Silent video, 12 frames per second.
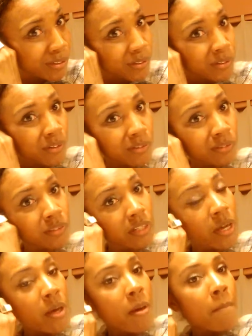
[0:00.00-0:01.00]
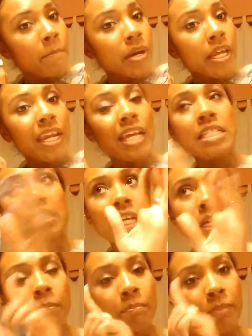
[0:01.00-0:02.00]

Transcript: curl, but it's like a